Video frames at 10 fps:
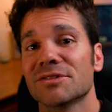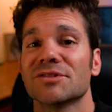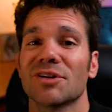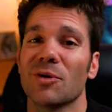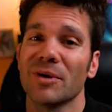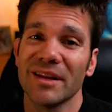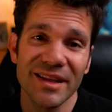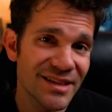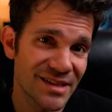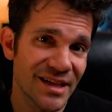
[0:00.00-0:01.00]
So in
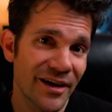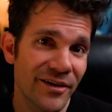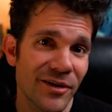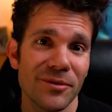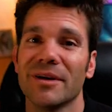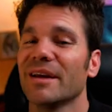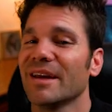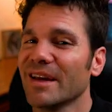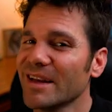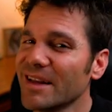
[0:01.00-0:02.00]
this scenario,
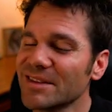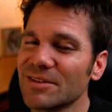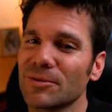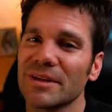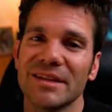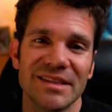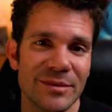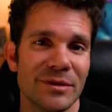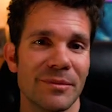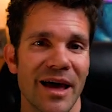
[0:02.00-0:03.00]
it doesn't really
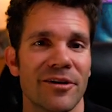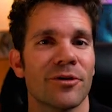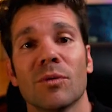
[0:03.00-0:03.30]
seem to matter